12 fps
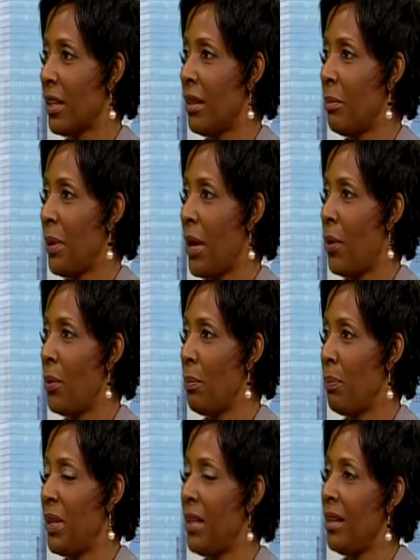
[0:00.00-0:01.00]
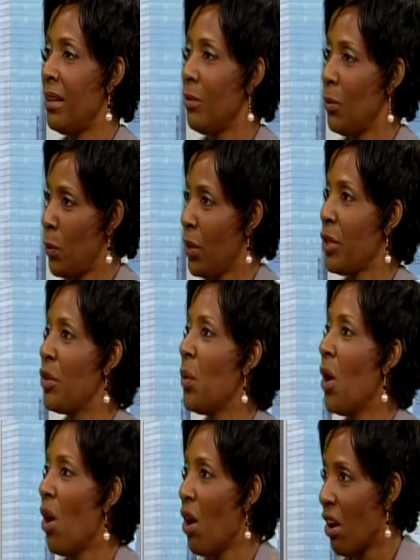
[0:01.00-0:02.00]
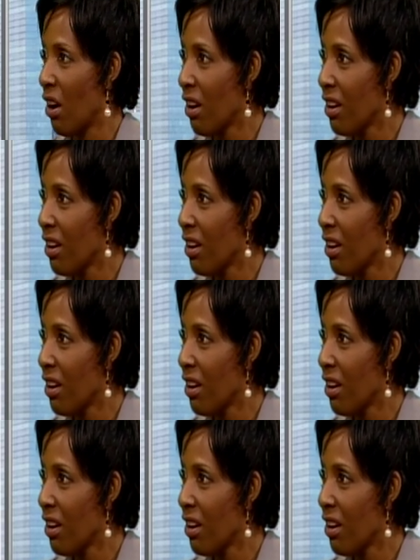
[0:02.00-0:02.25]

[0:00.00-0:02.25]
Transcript: about being where you are.